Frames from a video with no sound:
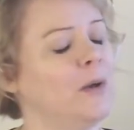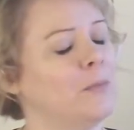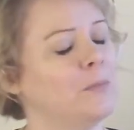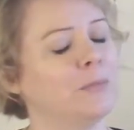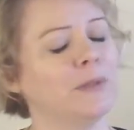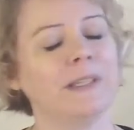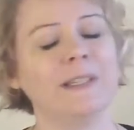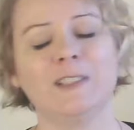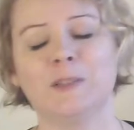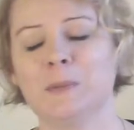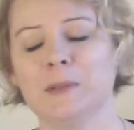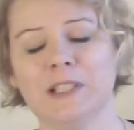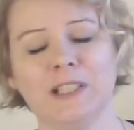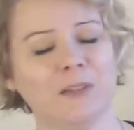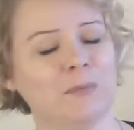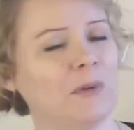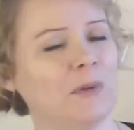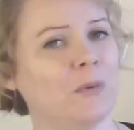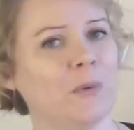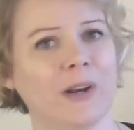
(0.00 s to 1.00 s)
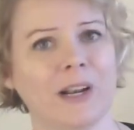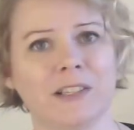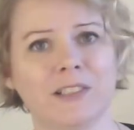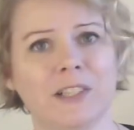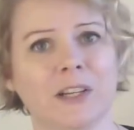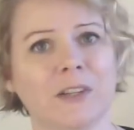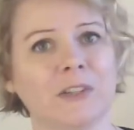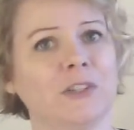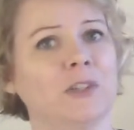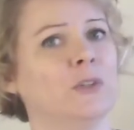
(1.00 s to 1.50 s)
please believe me when I
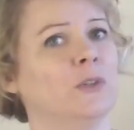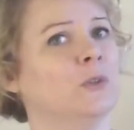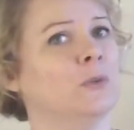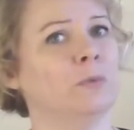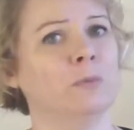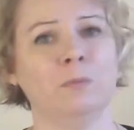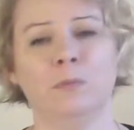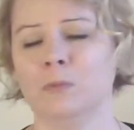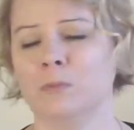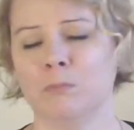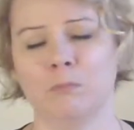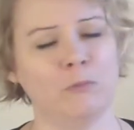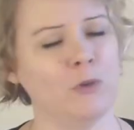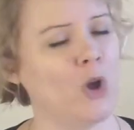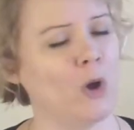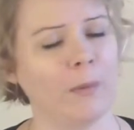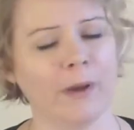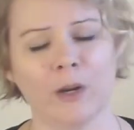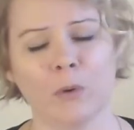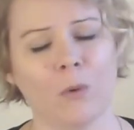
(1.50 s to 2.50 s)
tell you nobody